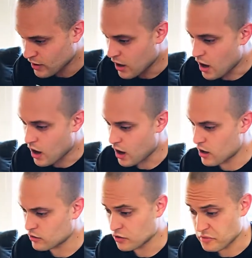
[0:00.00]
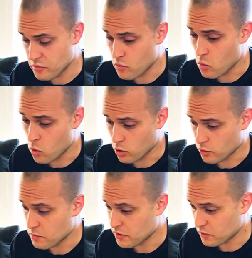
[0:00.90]
A little bit more
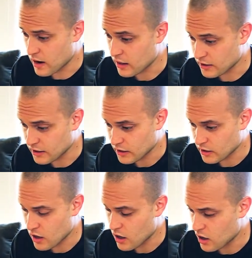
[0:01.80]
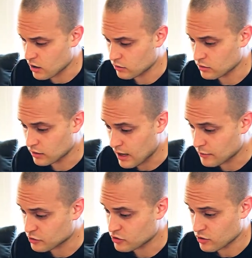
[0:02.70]
minerality,
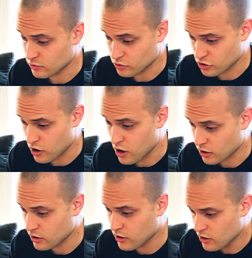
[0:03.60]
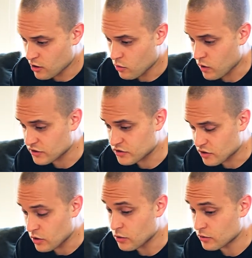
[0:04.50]
limestone, chalk, wet
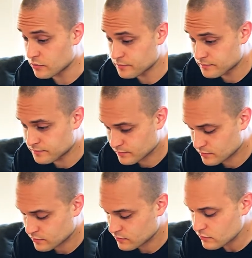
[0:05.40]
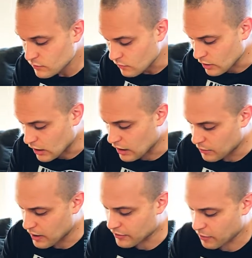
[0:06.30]
stone
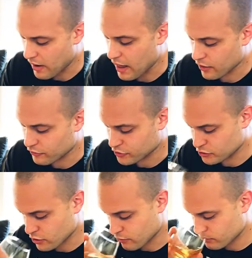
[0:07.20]
on the palate for sure.